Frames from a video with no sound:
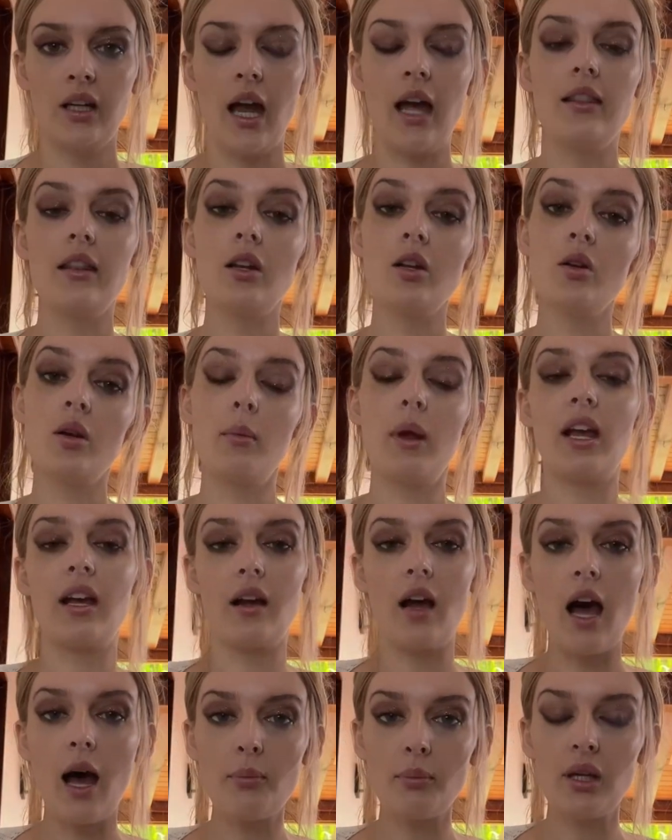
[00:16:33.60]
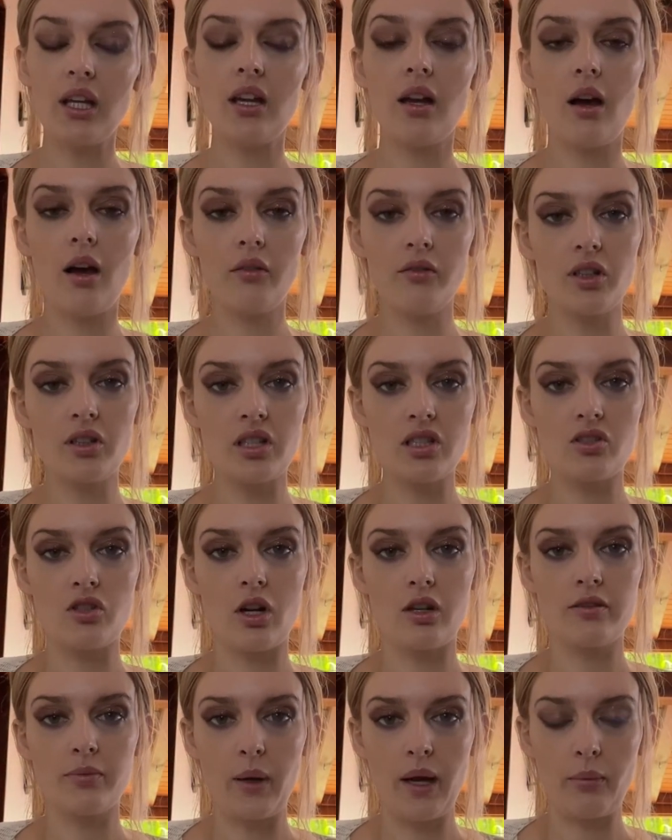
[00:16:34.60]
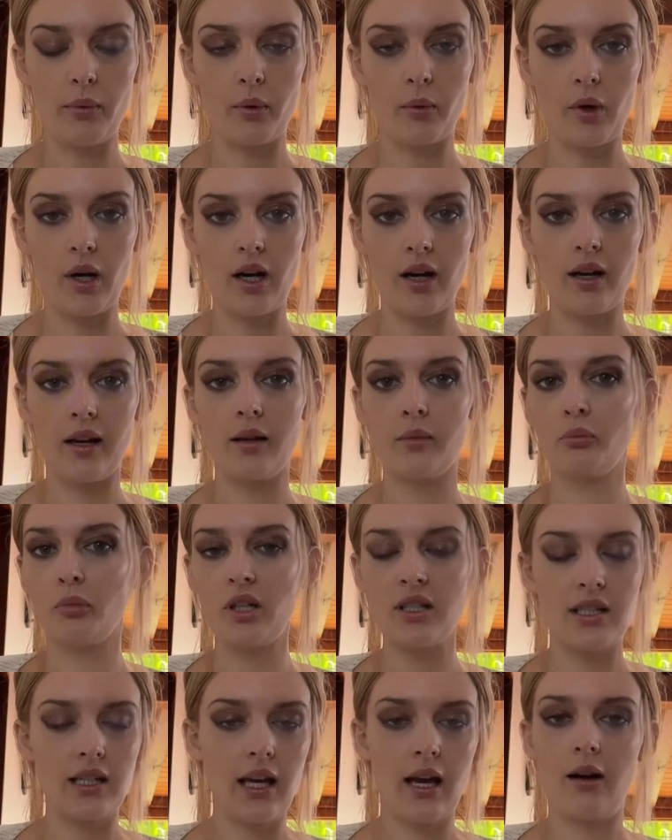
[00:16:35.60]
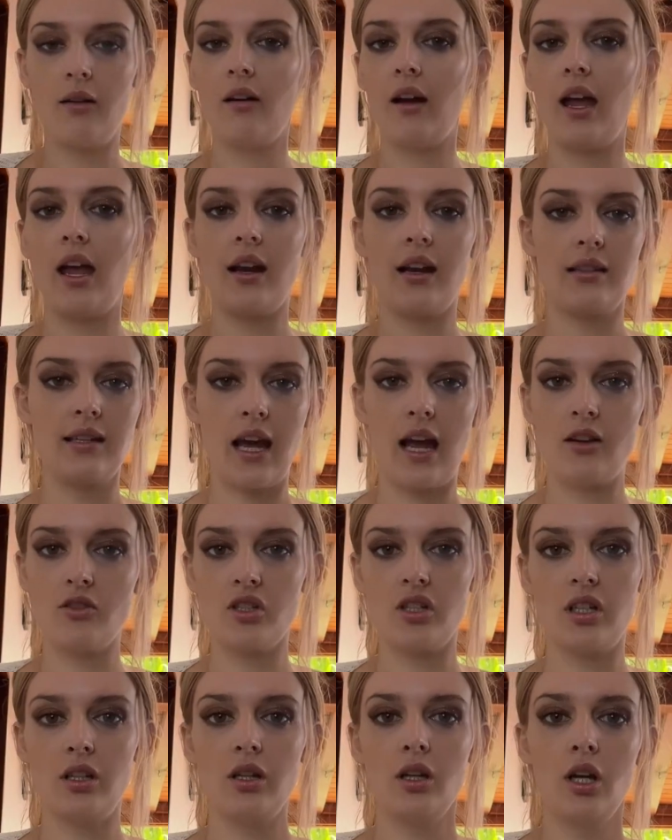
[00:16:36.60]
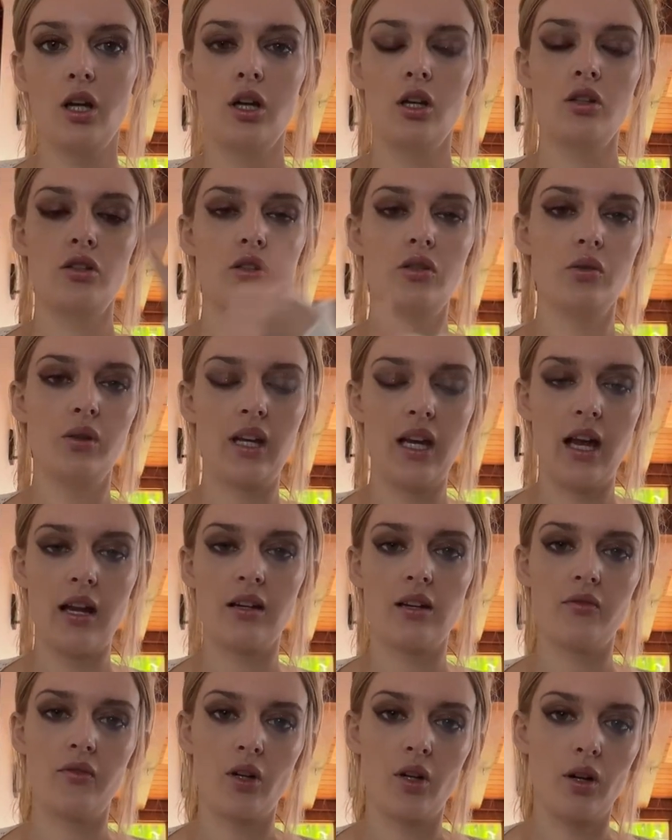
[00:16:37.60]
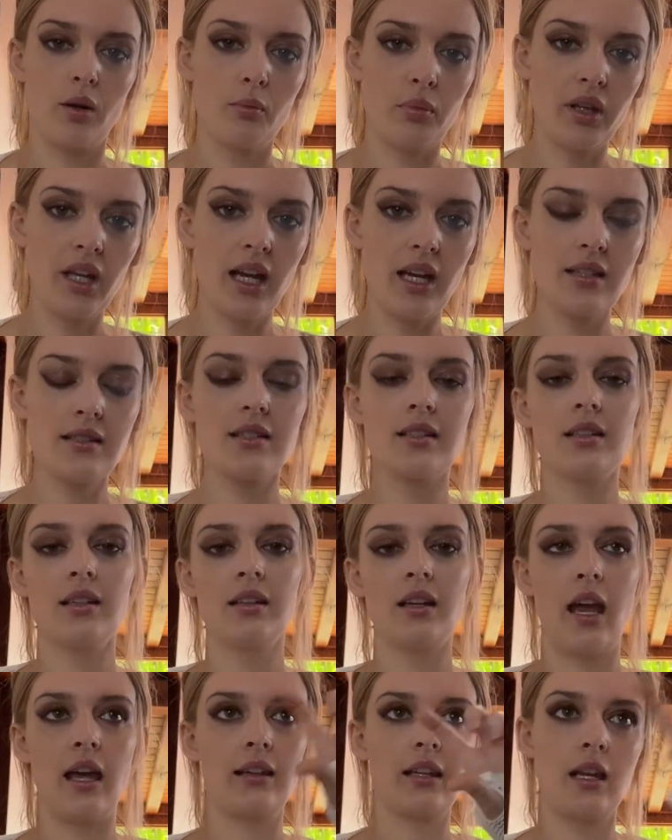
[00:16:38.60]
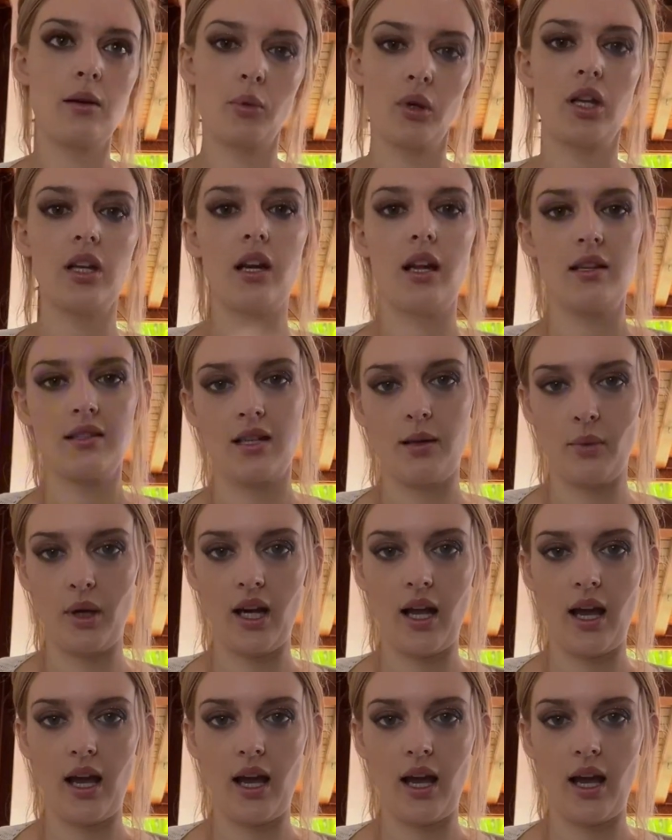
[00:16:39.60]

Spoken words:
And then you can make a copy of your discharge paperwork, print it out, and attach it to the end of your complaint and label it Exhibit